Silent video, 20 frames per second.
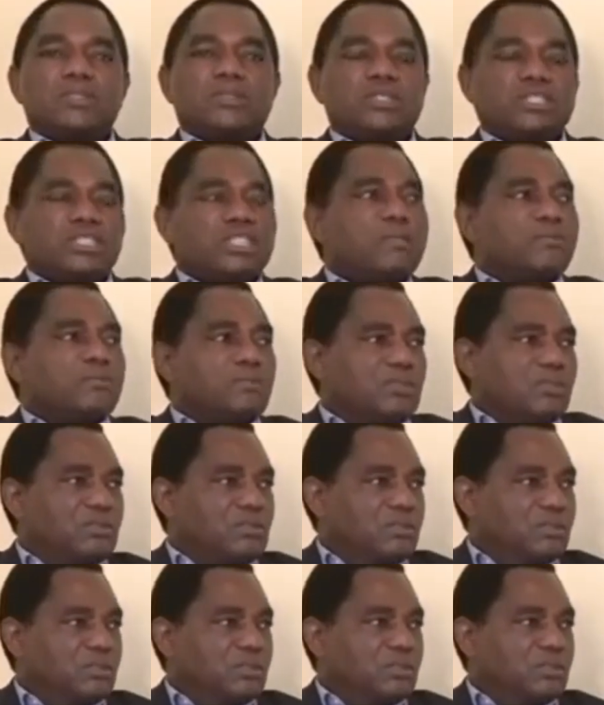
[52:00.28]
you know,
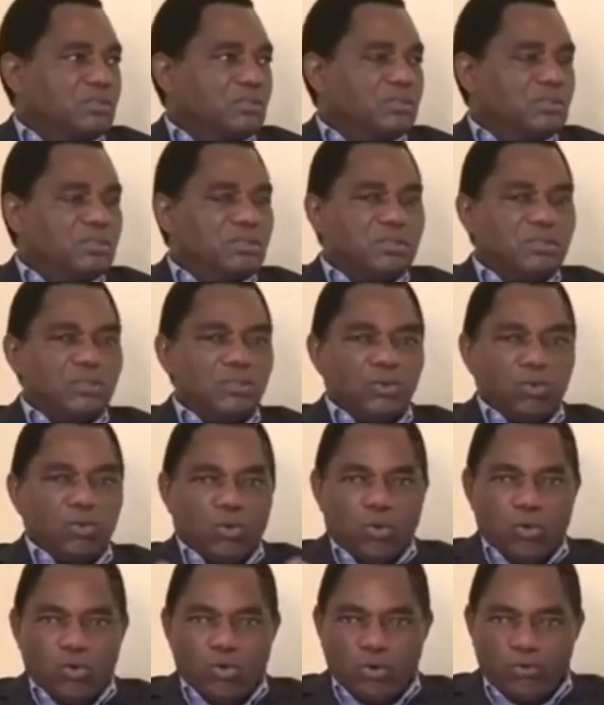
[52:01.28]
teams.
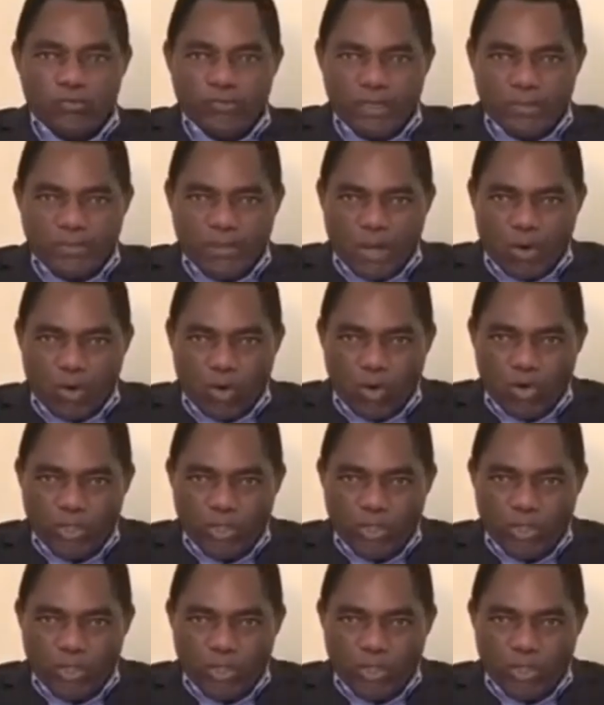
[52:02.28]
All of them are